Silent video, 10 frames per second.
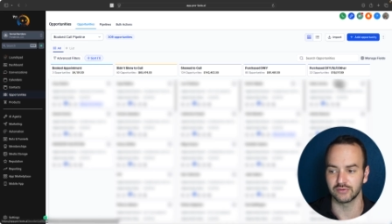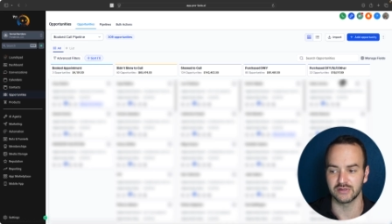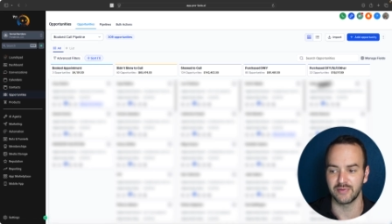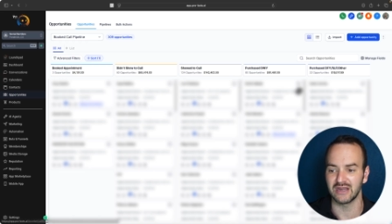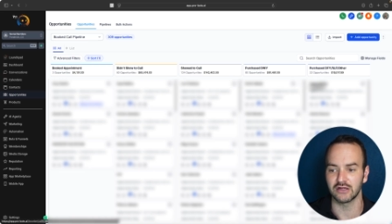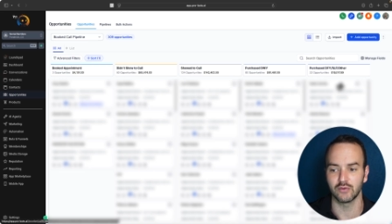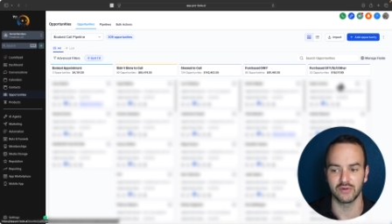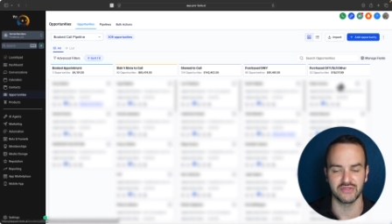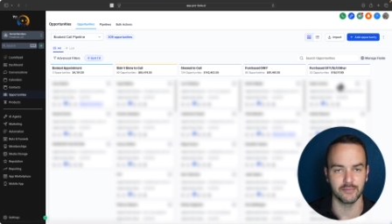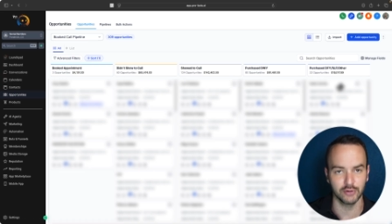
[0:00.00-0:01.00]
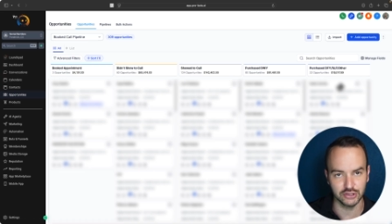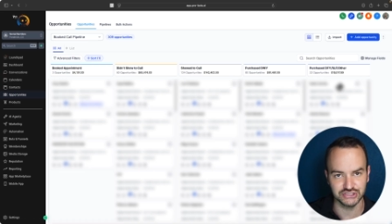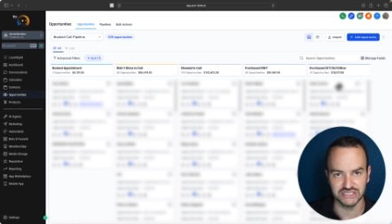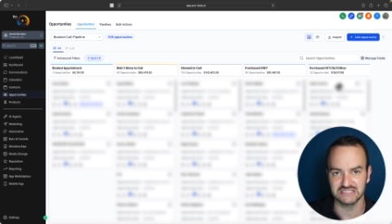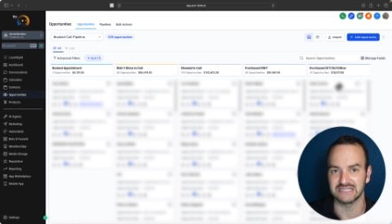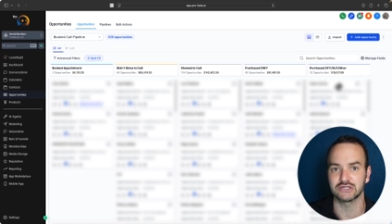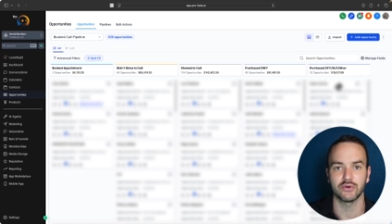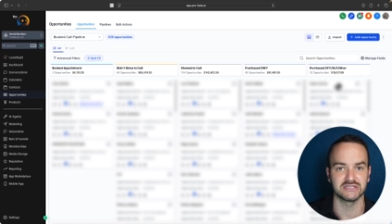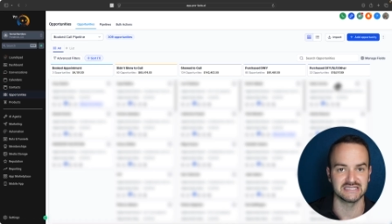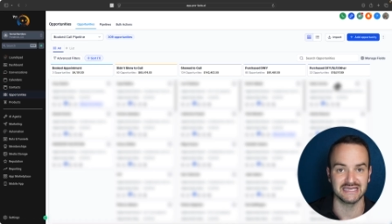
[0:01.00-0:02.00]
depending on what they purchased, it's
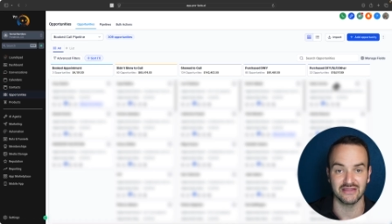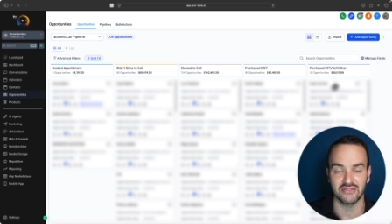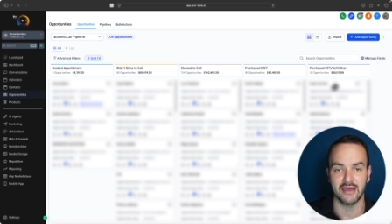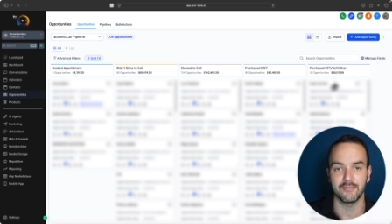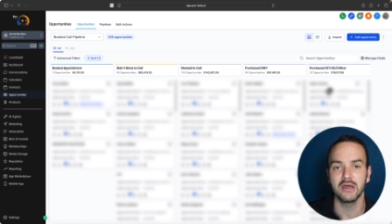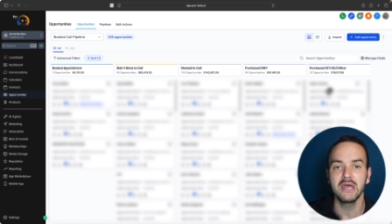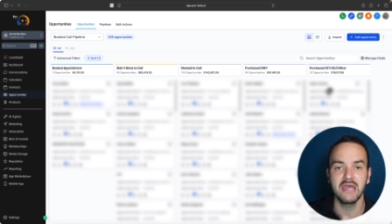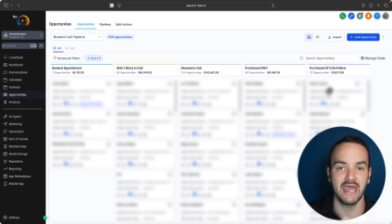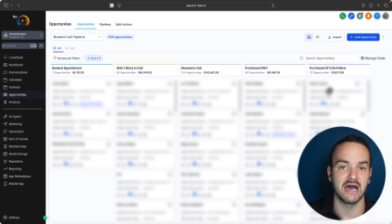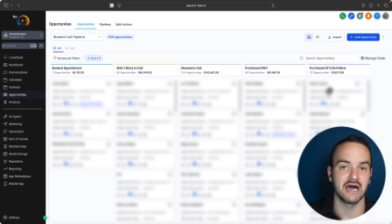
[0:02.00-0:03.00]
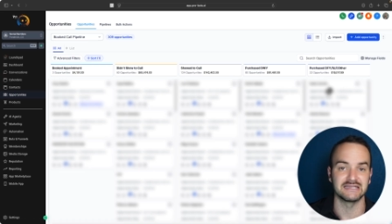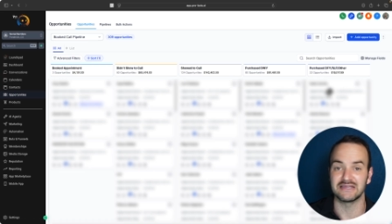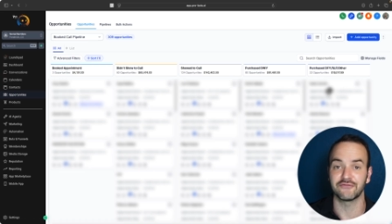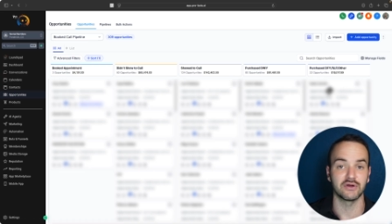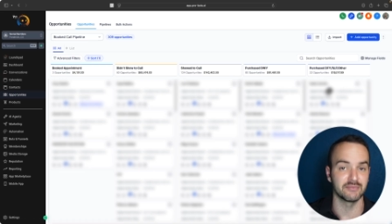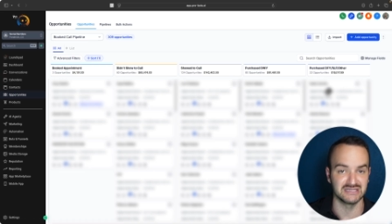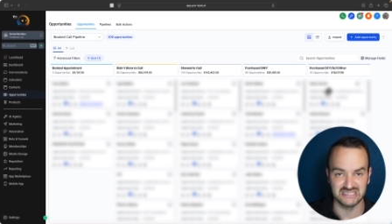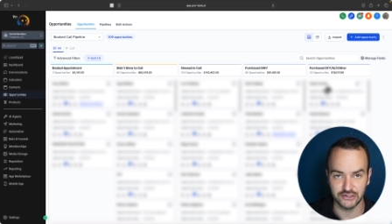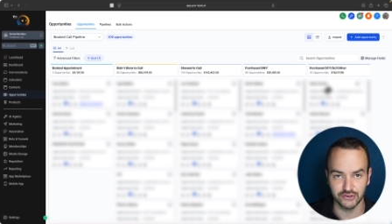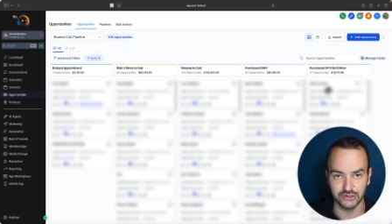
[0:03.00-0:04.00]
going to get them uh, different
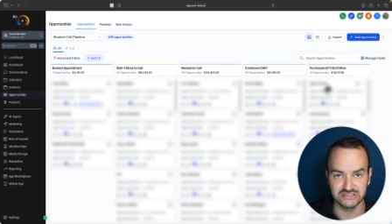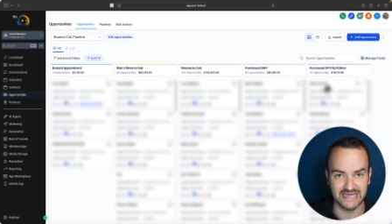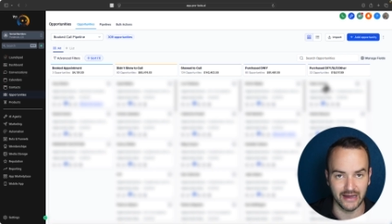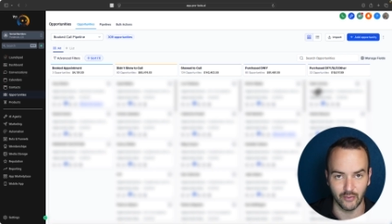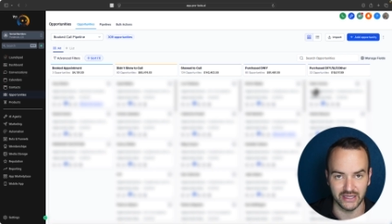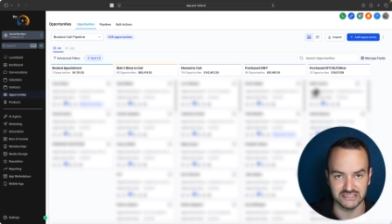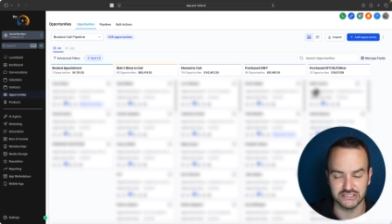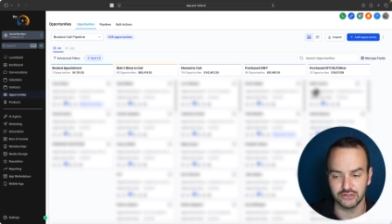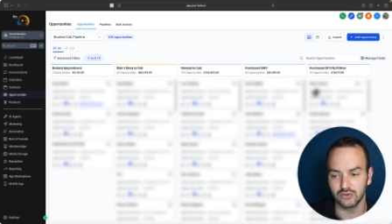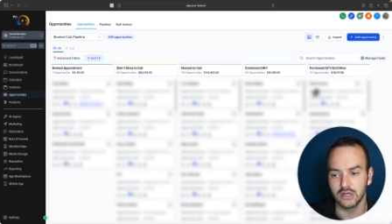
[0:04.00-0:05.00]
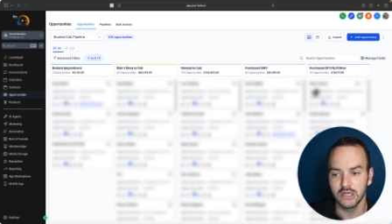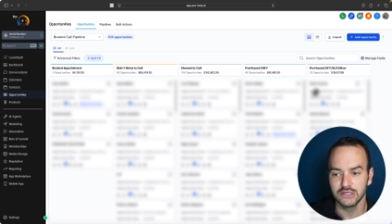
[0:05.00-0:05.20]
materials that way too.